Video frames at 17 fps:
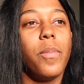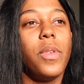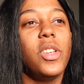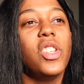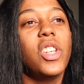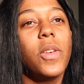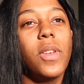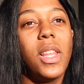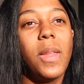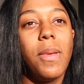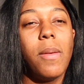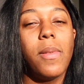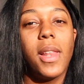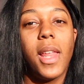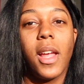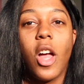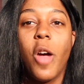generally people
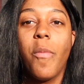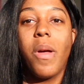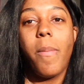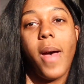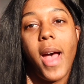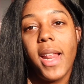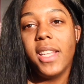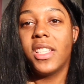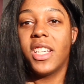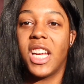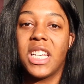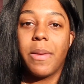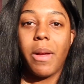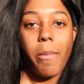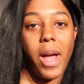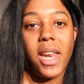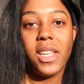are like, oh, my body's
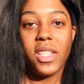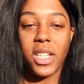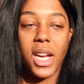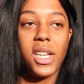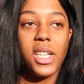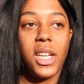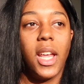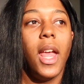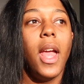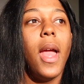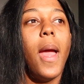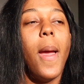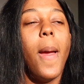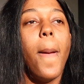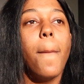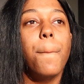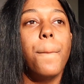changing,
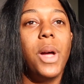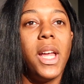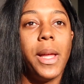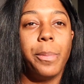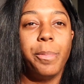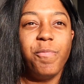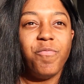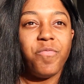but